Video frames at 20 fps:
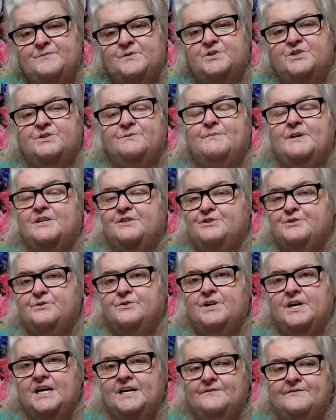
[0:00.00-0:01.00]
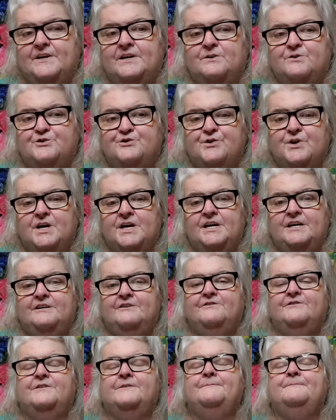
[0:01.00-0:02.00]
which is about two and a half hour
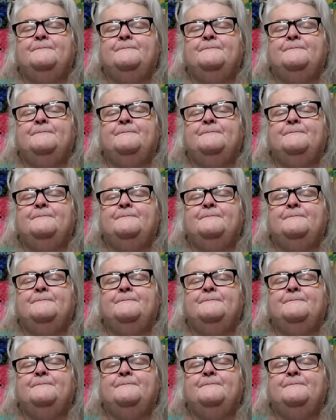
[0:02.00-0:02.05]
drive.